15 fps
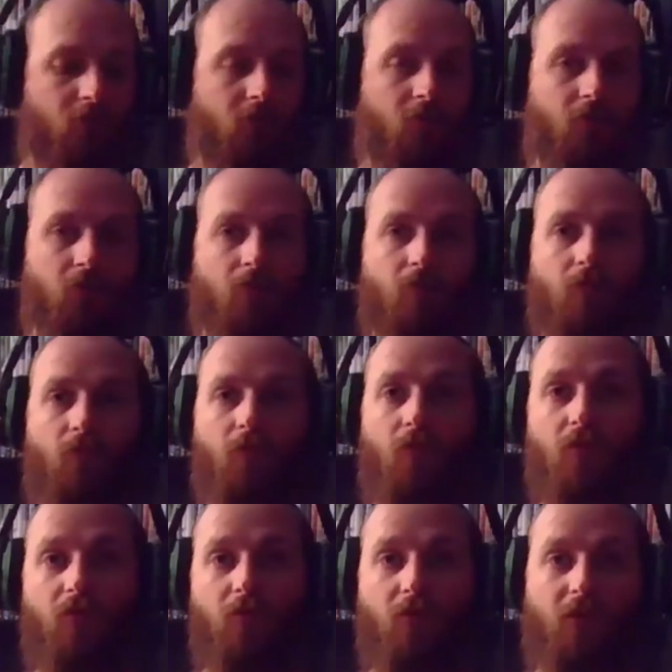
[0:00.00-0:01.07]
real
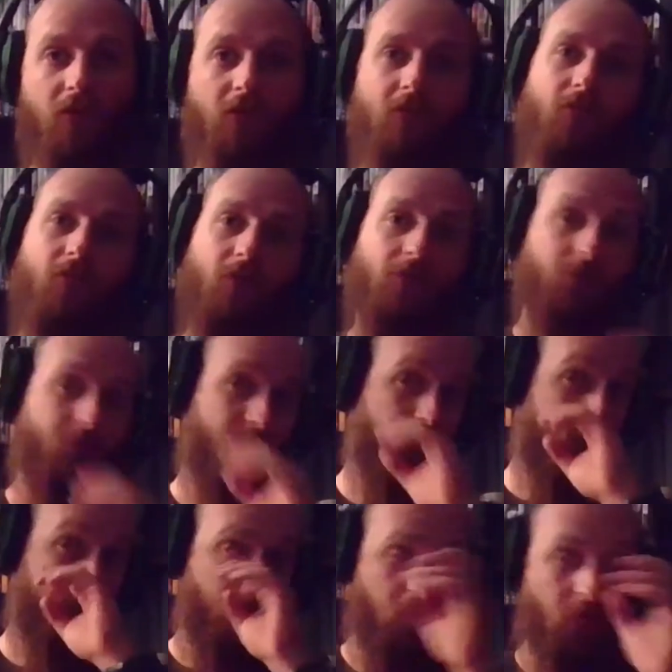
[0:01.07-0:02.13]
quickly, we're going to just
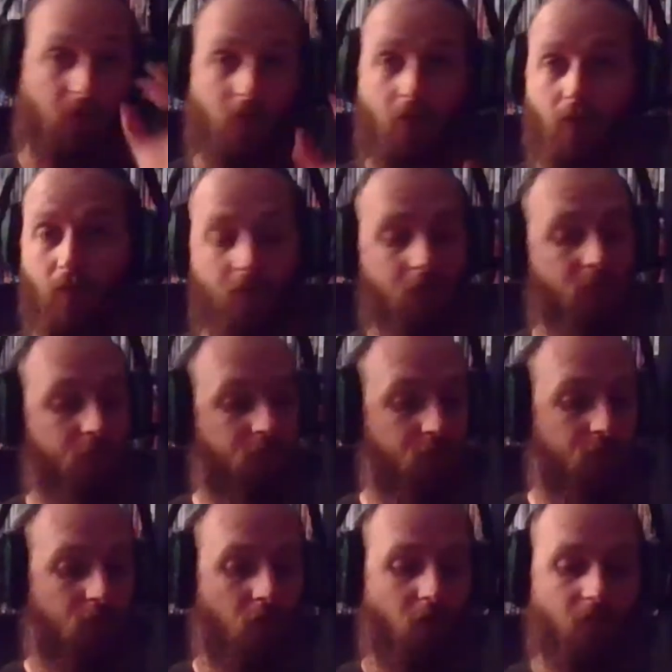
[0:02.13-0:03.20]
do a quick
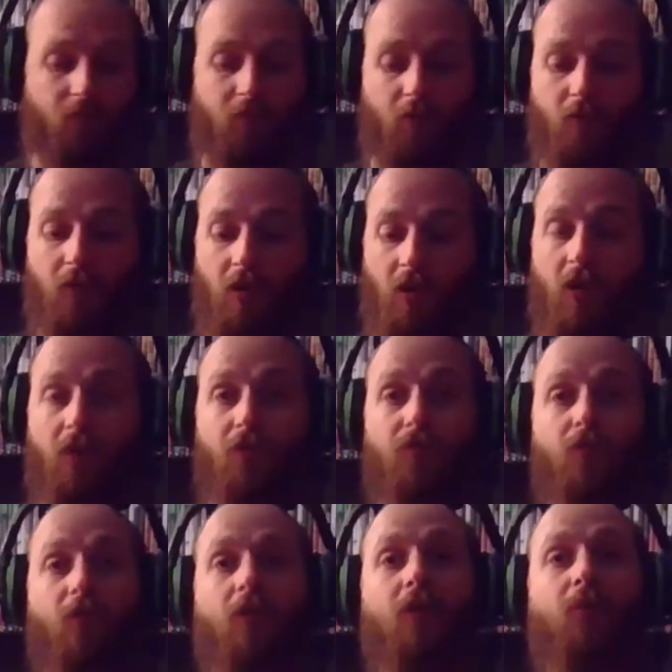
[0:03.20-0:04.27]
overview. So when
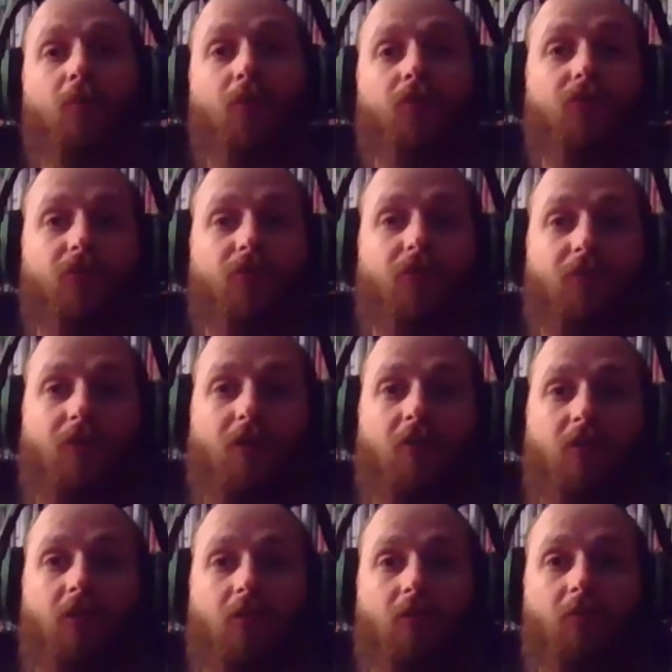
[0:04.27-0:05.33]
I purchased the
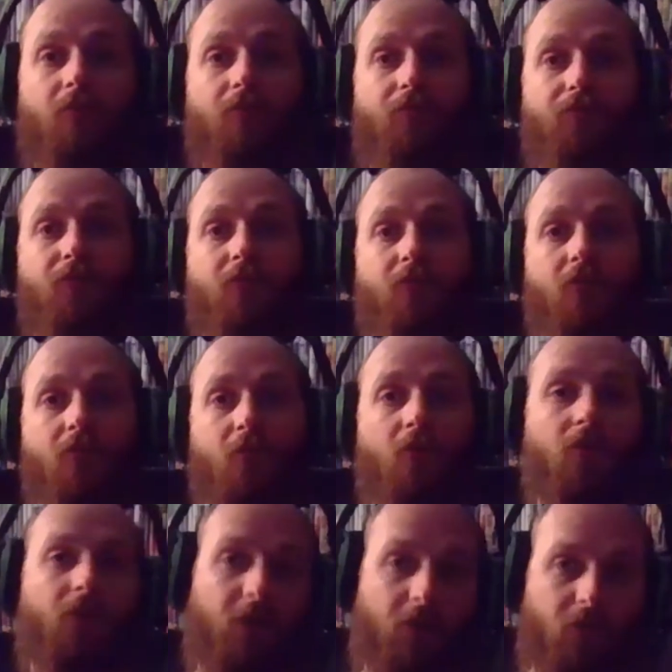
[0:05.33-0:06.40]
firearm, or the
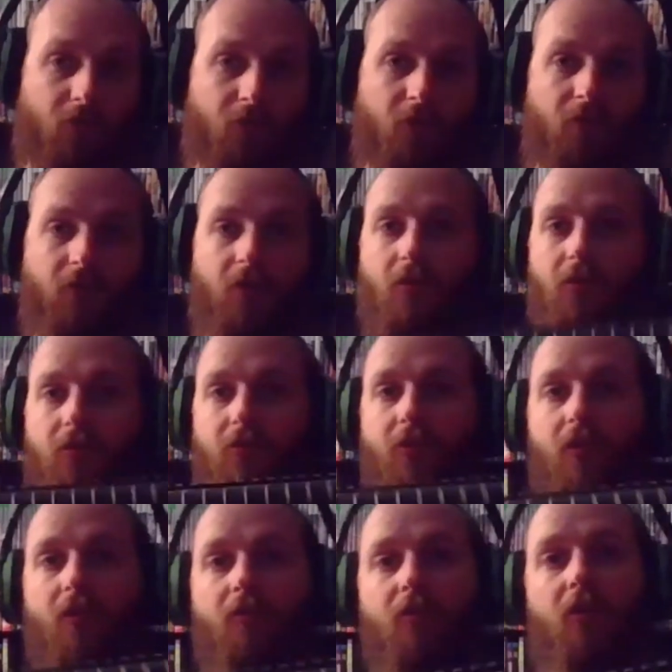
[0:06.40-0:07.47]
airsoft gun, it's not a
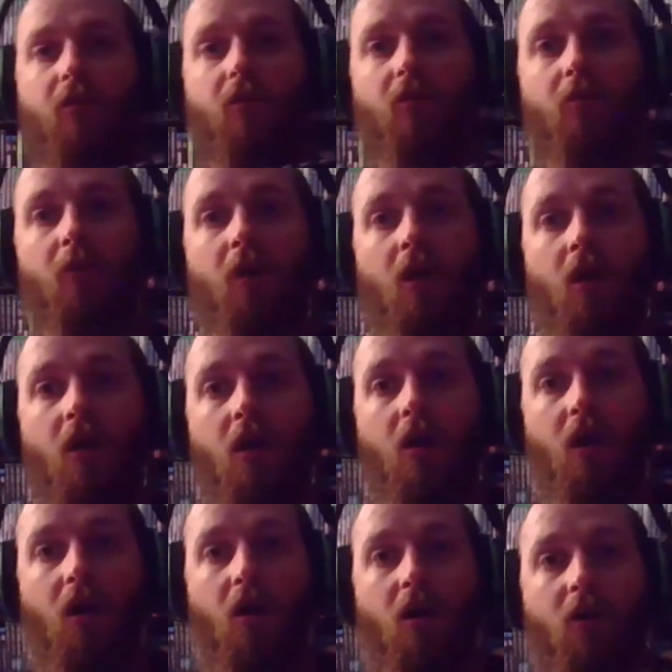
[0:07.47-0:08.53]
firearm,
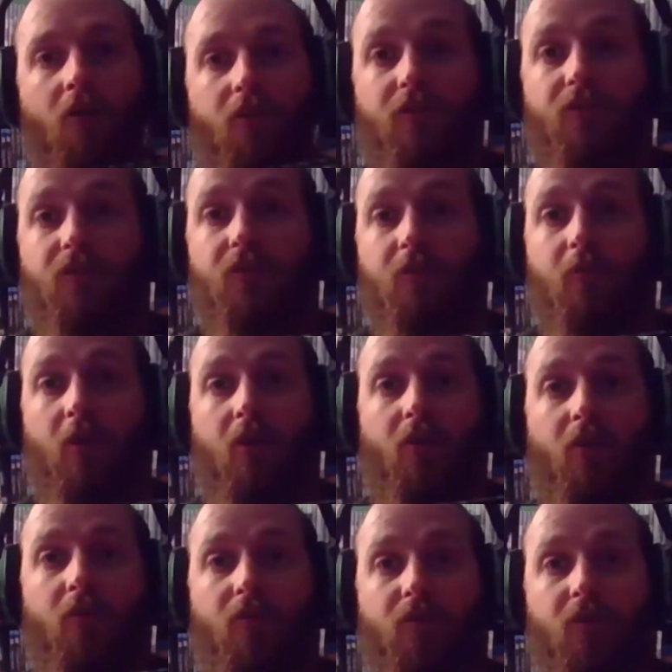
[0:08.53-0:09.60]
this is the barrel that
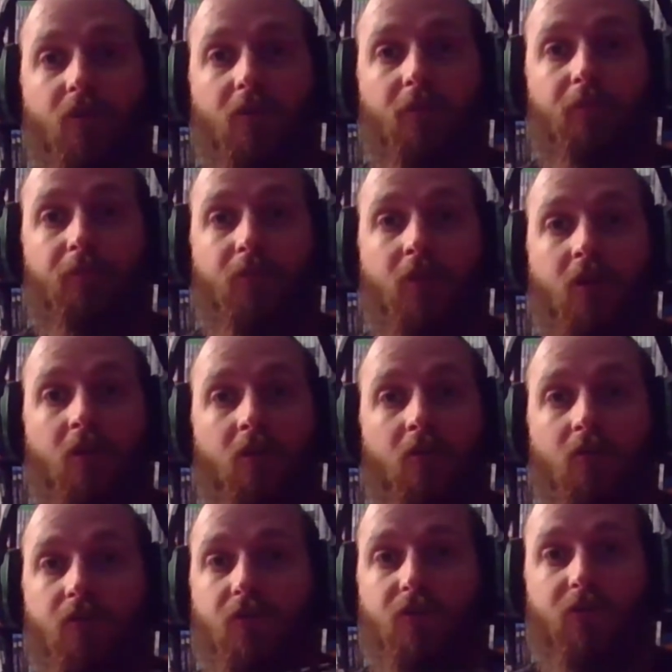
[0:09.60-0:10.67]
was on it. It was a
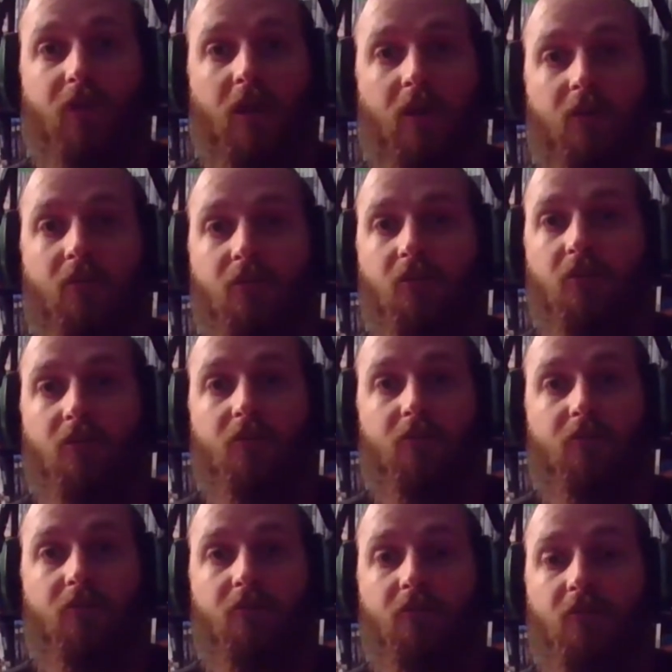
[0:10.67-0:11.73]
standard
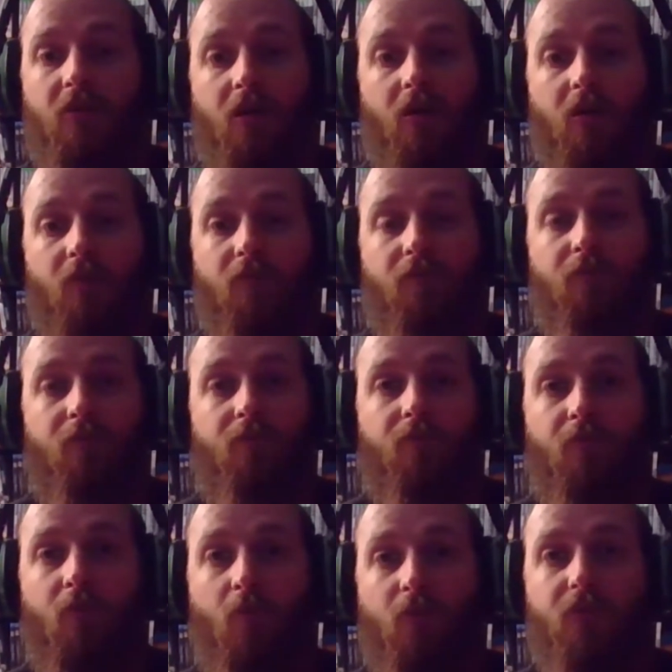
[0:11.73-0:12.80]
uh,
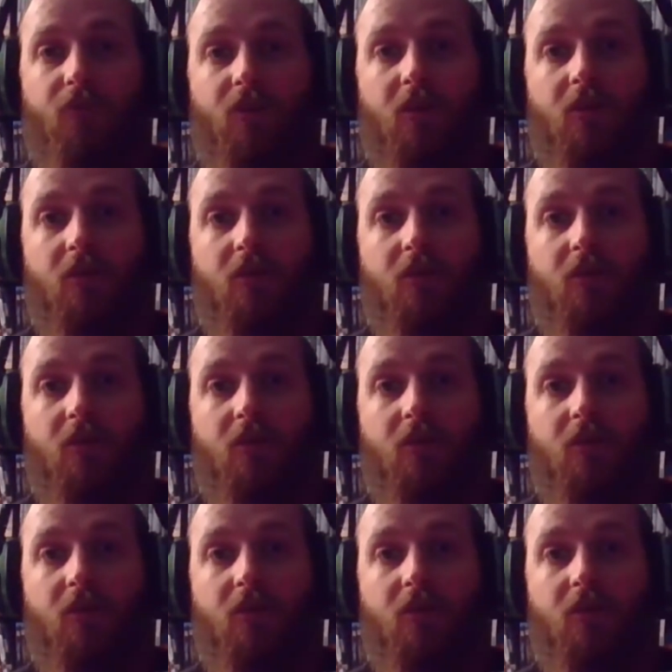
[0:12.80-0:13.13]
four-sided